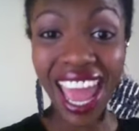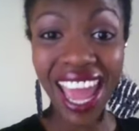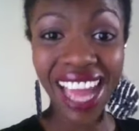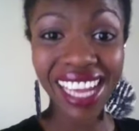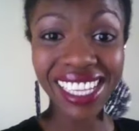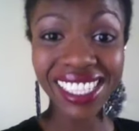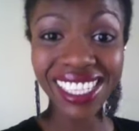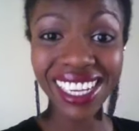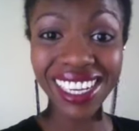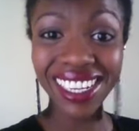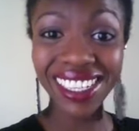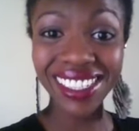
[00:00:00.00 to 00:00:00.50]

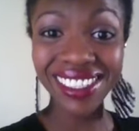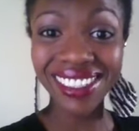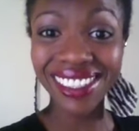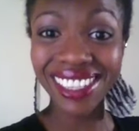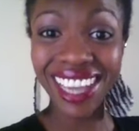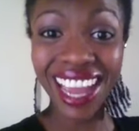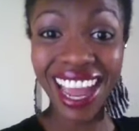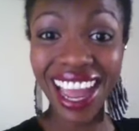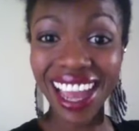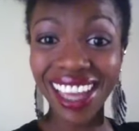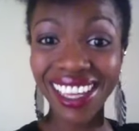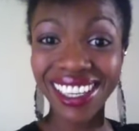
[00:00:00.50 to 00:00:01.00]
And uh,
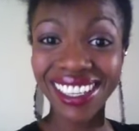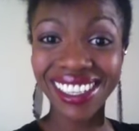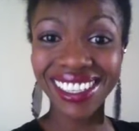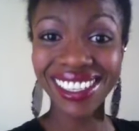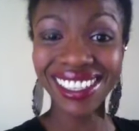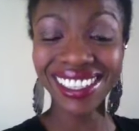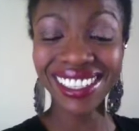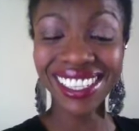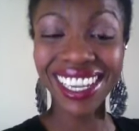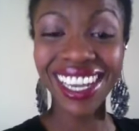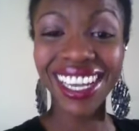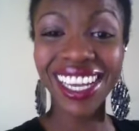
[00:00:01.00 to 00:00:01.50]
yeah,
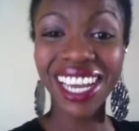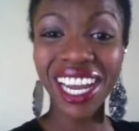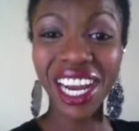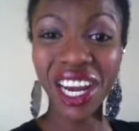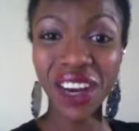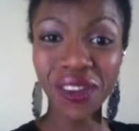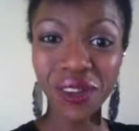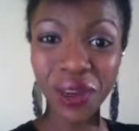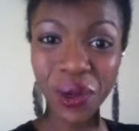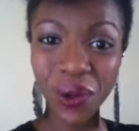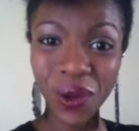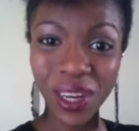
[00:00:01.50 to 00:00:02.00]
take
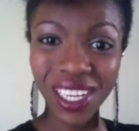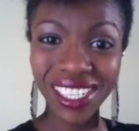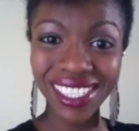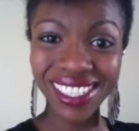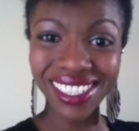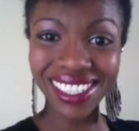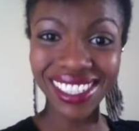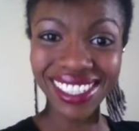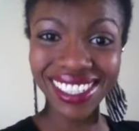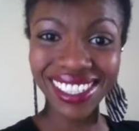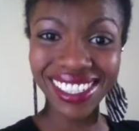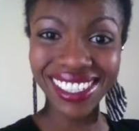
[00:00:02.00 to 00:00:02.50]
care, everyone,
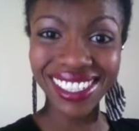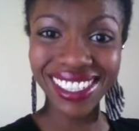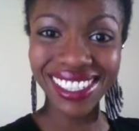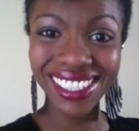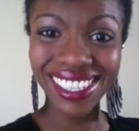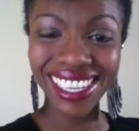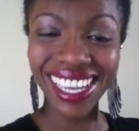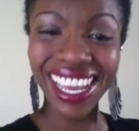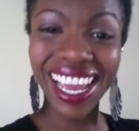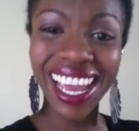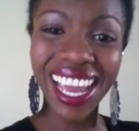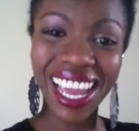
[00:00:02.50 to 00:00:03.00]

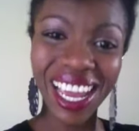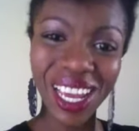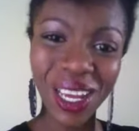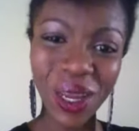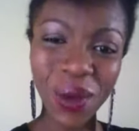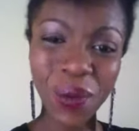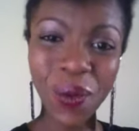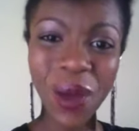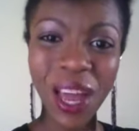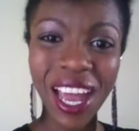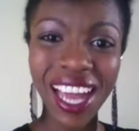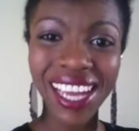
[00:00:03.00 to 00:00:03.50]
and
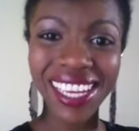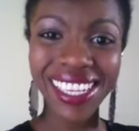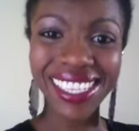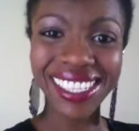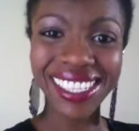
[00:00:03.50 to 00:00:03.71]
goodbye.